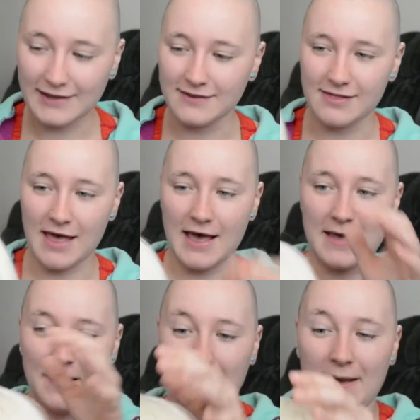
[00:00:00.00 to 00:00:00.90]
is
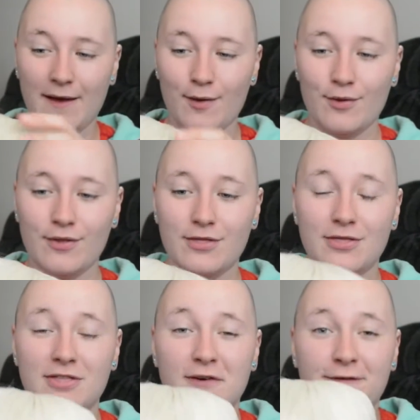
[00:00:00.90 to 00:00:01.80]
that
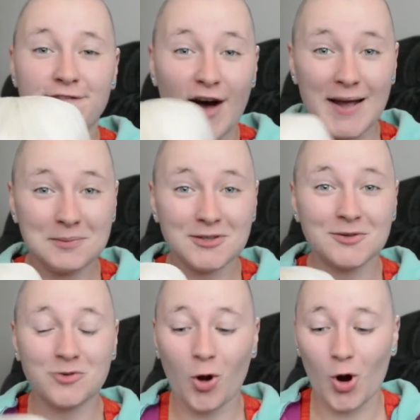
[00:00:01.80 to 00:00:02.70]
the
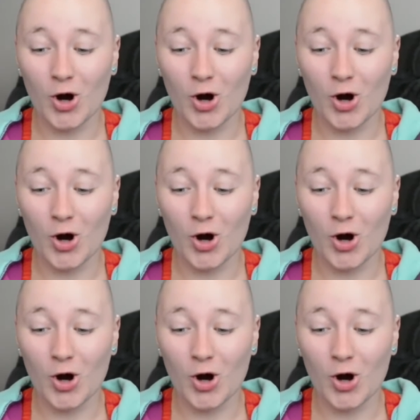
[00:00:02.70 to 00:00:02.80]
fibers